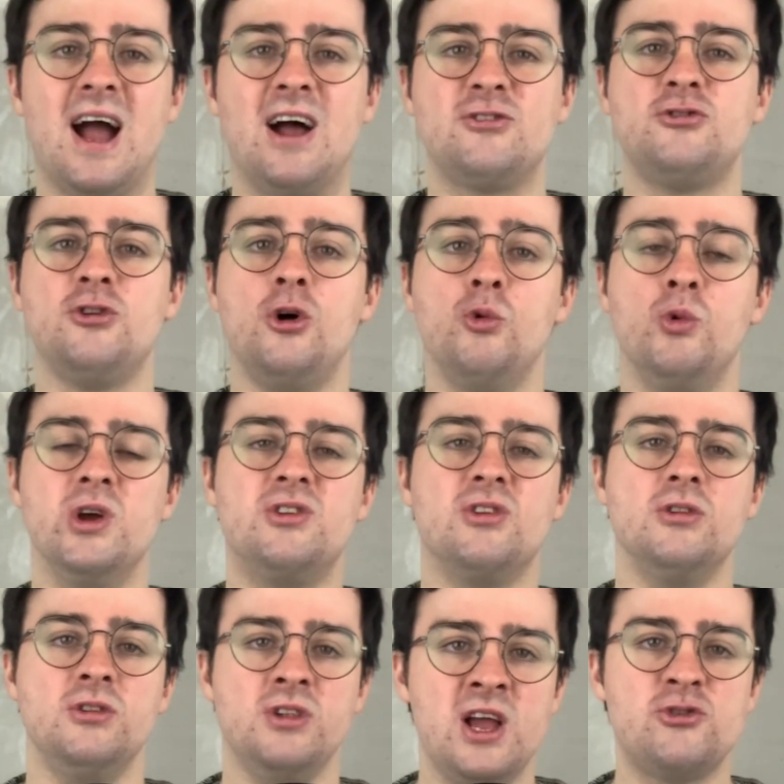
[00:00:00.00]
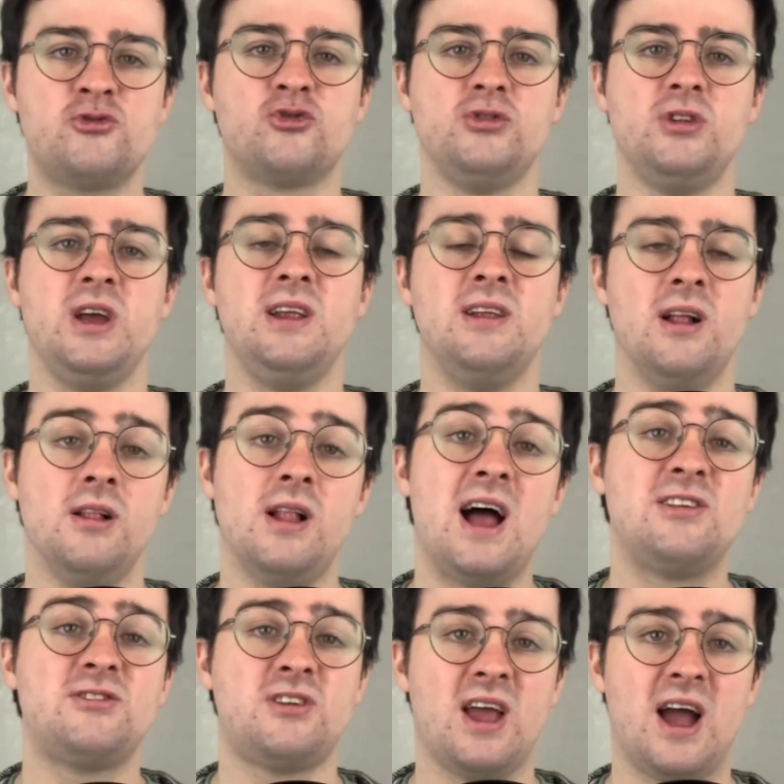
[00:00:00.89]
Castle was literally the
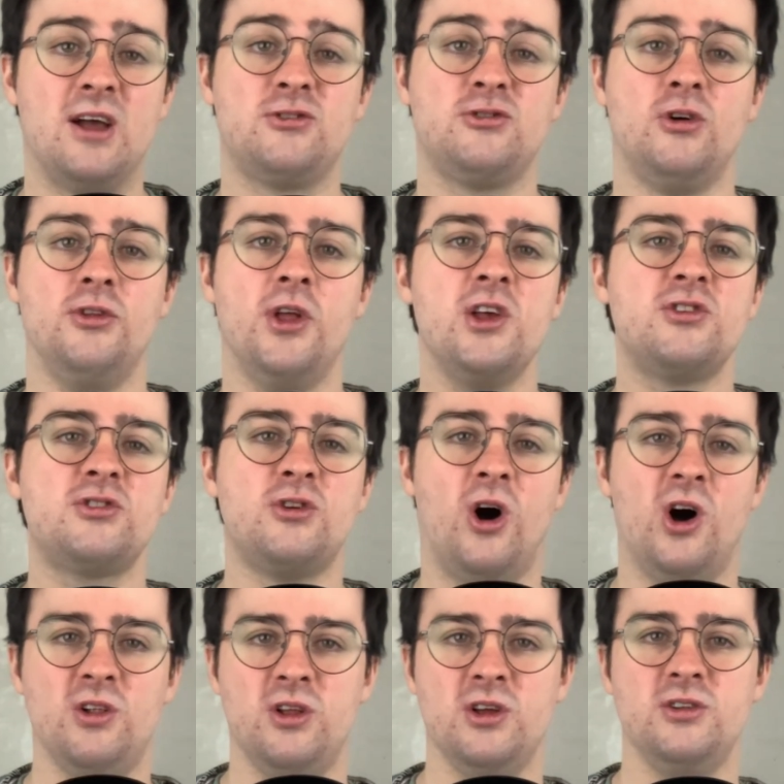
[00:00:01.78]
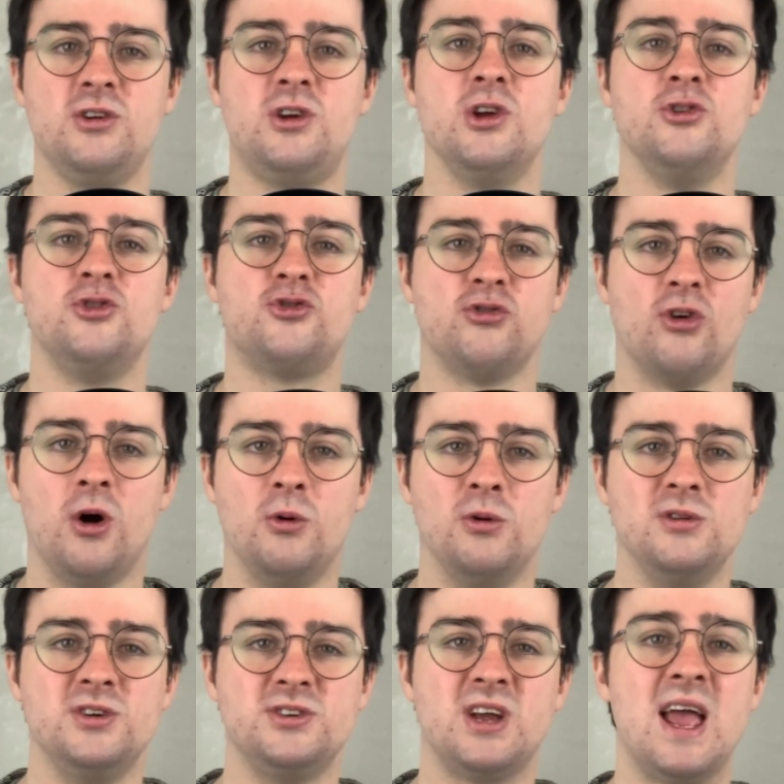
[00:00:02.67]
last castle that Scotland
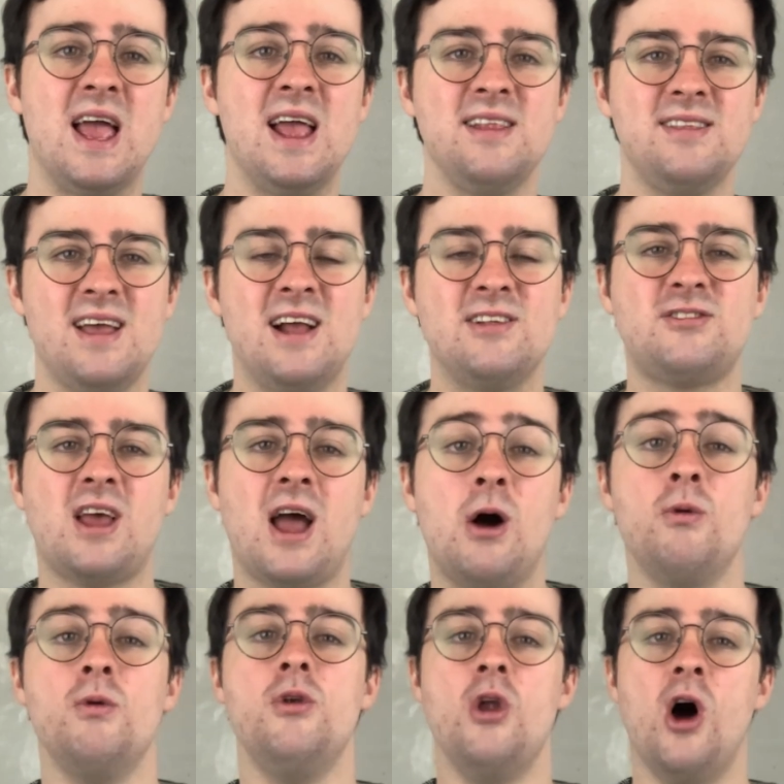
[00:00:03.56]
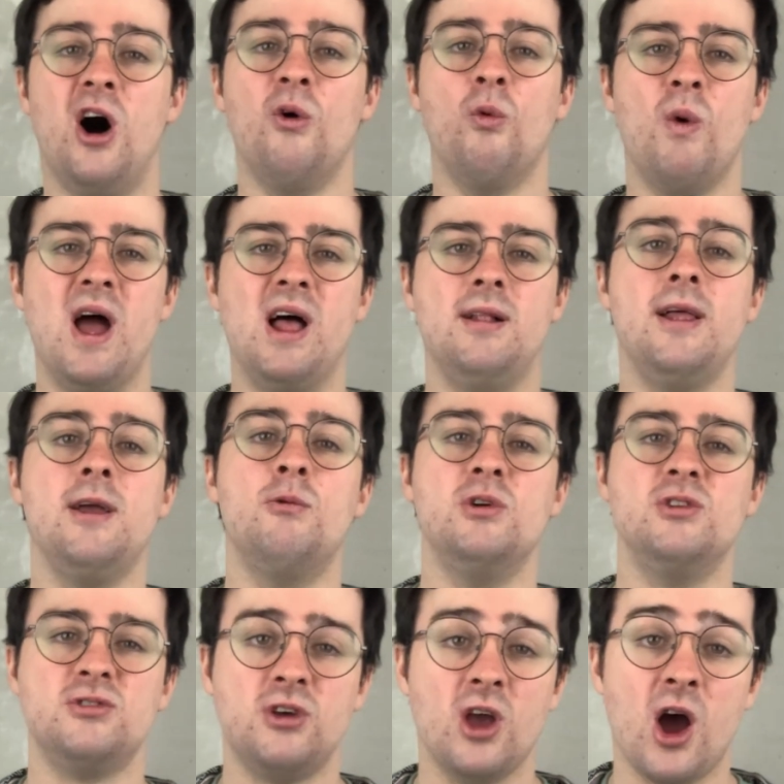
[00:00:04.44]
controlled. That's how not well it
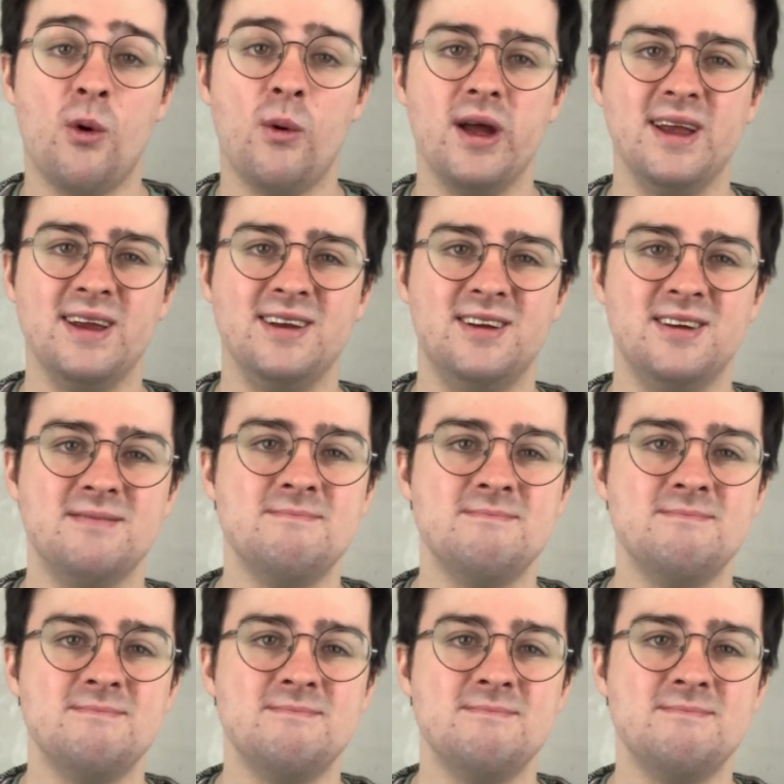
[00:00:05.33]
was going.